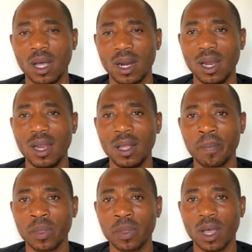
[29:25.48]

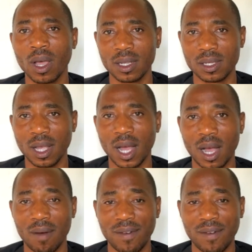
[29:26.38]
really, as uh,
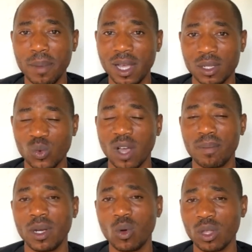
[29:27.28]
our family, as we
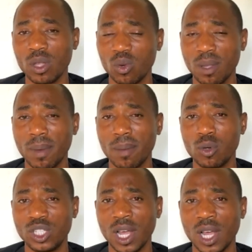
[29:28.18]
have been going through the
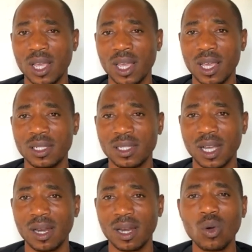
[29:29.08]
Bible journey and
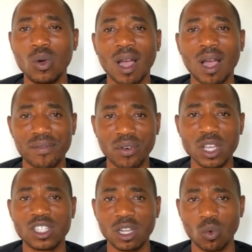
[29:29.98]
uh, looking
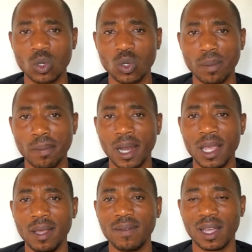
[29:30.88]
afresh in what we
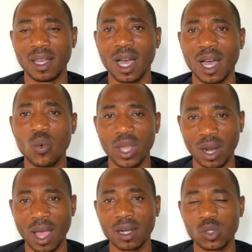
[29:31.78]
believe and how we
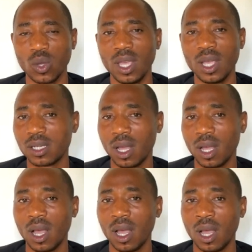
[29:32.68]
react to it,
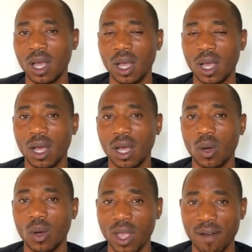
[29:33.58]

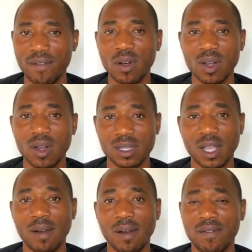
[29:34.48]
we have found
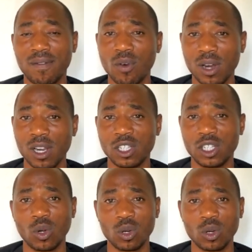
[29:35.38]
ourselves falling
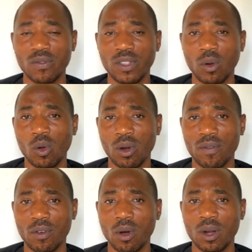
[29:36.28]
short of the glory
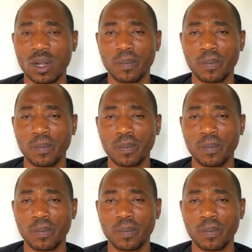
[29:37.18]
of God.